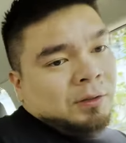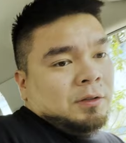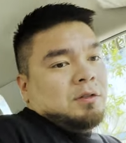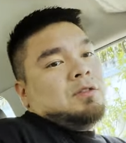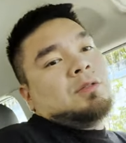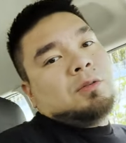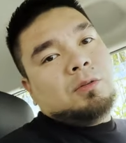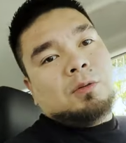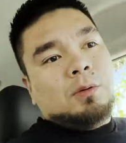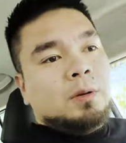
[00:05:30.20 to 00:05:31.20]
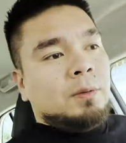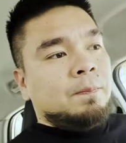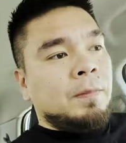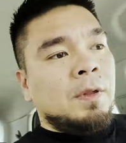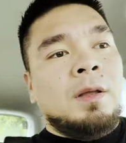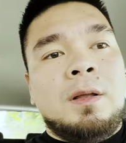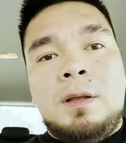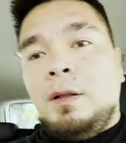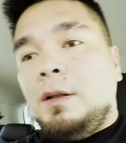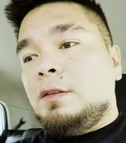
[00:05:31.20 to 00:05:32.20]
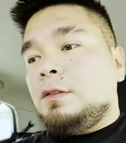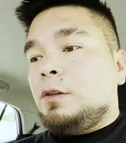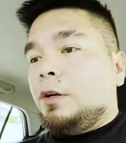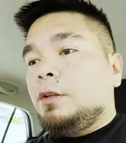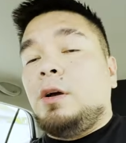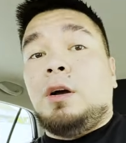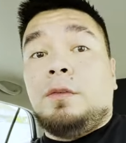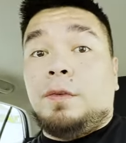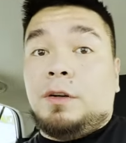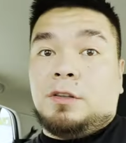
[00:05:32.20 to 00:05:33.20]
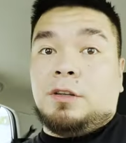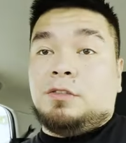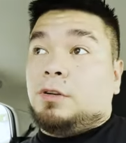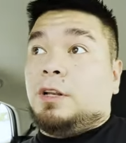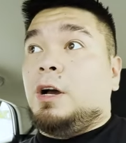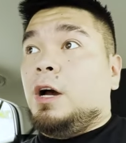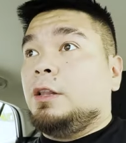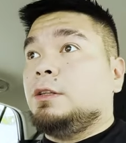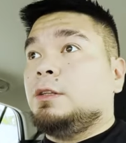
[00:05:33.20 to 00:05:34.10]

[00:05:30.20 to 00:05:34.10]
So let's start the car first because it's really hot.